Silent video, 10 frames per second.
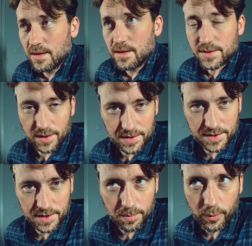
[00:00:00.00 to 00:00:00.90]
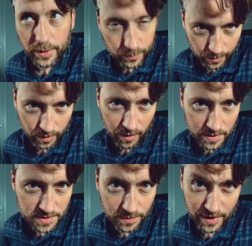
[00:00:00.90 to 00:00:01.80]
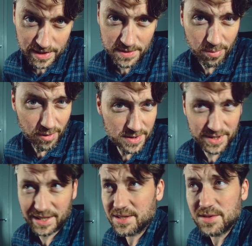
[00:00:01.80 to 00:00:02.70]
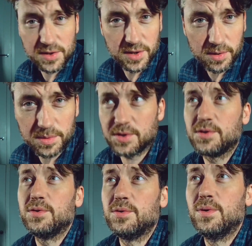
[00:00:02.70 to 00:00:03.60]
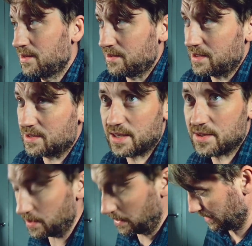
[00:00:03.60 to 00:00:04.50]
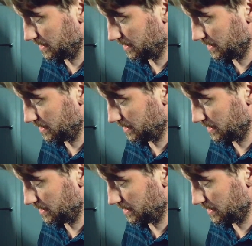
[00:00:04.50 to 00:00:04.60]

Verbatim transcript: So this is the point where I lost my sprite sheet due to essentially